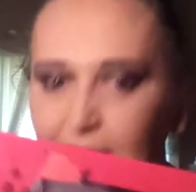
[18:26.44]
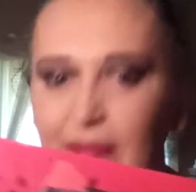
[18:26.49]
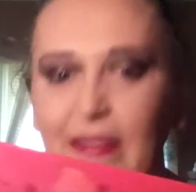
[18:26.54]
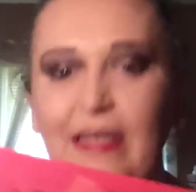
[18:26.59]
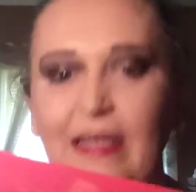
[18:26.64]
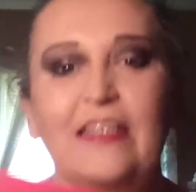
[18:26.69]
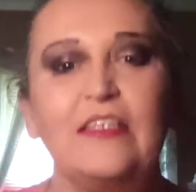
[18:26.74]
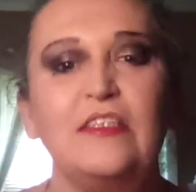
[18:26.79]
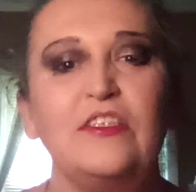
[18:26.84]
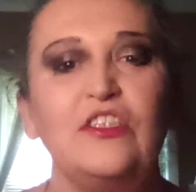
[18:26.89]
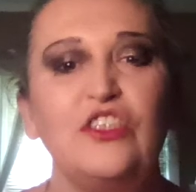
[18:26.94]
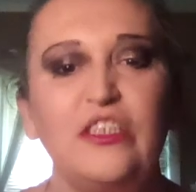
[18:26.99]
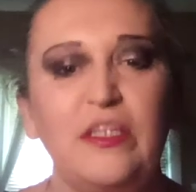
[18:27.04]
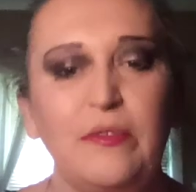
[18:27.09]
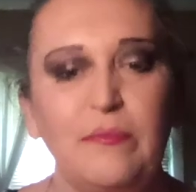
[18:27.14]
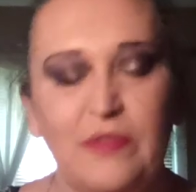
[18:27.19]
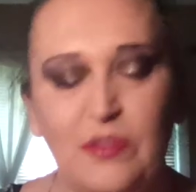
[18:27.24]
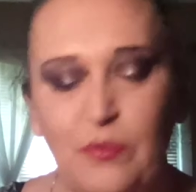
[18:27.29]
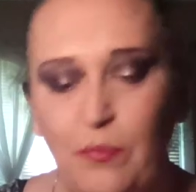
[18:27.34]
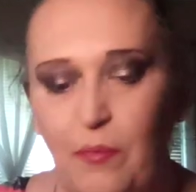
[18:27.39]
Like,
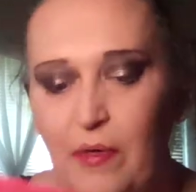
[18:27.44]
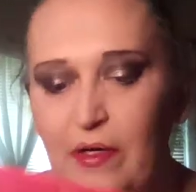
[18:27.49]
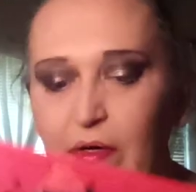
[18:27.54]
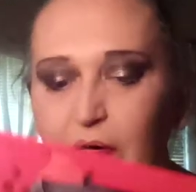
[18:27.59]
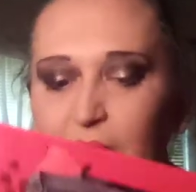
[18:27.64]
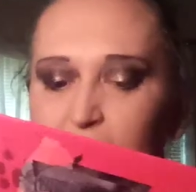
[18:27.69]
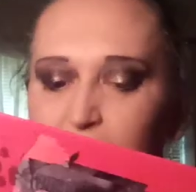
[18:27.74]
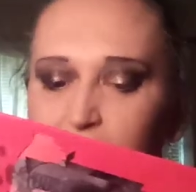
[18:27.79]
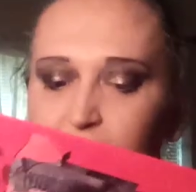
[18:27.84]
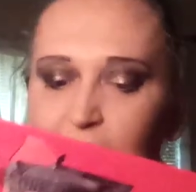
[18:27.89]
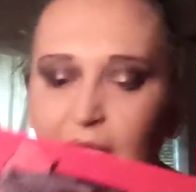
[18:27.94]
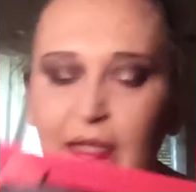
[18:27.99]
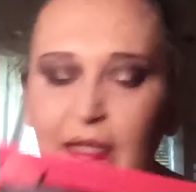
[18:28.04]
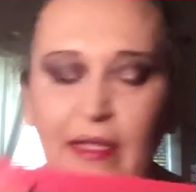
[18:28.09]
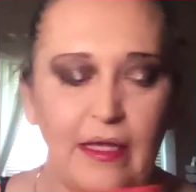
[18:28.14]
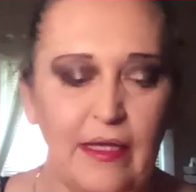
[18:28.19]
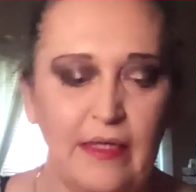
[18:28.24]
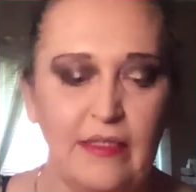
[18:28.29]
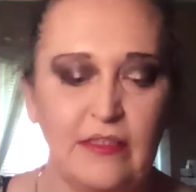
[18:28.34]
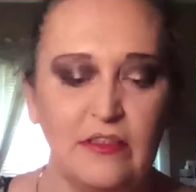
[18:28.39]
she was wondering,
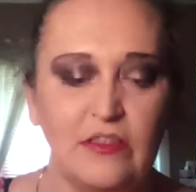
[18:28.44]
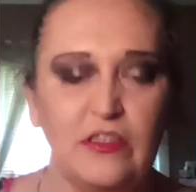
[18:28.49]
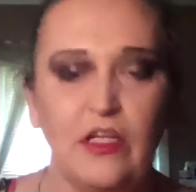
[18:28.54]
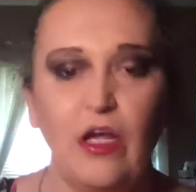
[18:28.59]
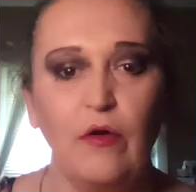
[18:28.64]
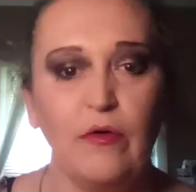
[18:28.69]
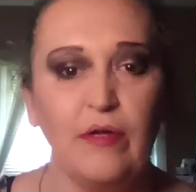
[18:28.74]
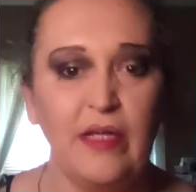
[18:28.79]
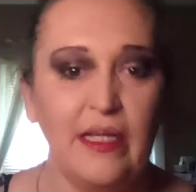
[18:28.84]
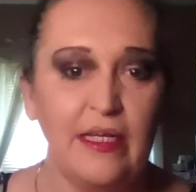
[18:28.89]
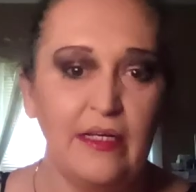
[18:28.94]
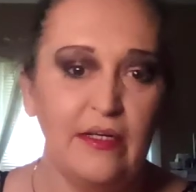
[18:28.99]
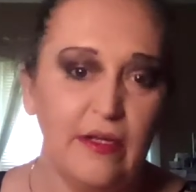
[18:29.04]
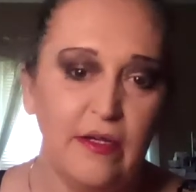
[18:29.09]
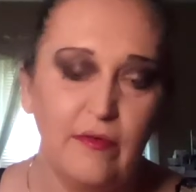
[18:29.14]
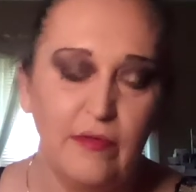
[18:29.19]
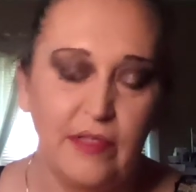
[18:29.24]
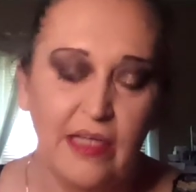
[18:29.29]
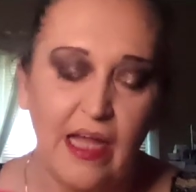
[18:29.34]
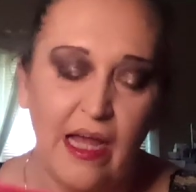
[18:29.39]
like, is Kokie
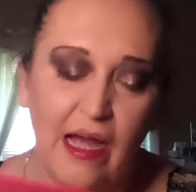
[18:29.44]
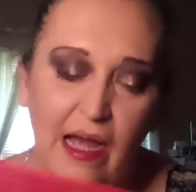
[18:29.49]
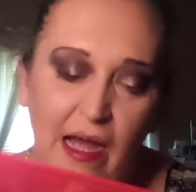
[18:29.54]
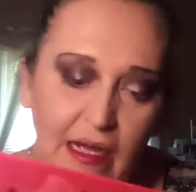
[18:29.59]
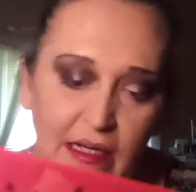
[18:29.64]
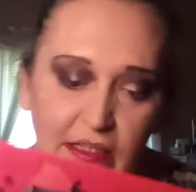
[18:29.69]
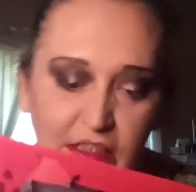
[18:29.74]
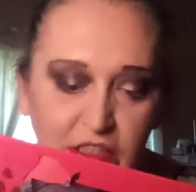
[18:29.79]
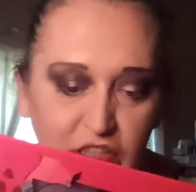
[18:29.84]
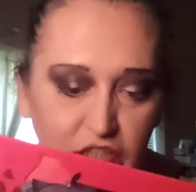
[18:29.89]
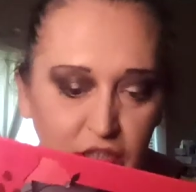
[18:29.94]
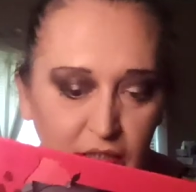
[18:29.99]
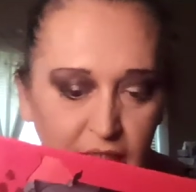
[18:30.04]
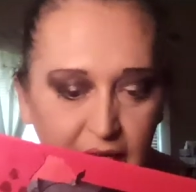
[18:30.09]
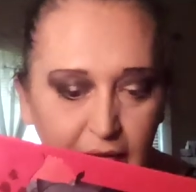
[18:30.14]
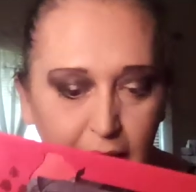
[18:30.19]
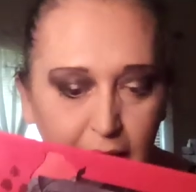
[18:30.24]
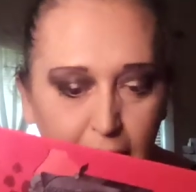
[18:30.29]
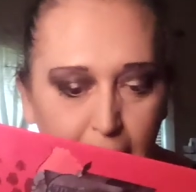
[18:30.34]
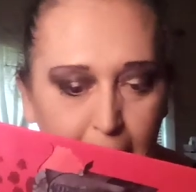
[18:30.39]
new? Yeah,
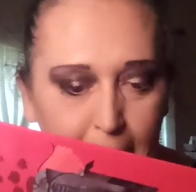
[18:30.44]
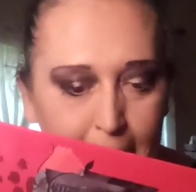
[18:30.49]
actually.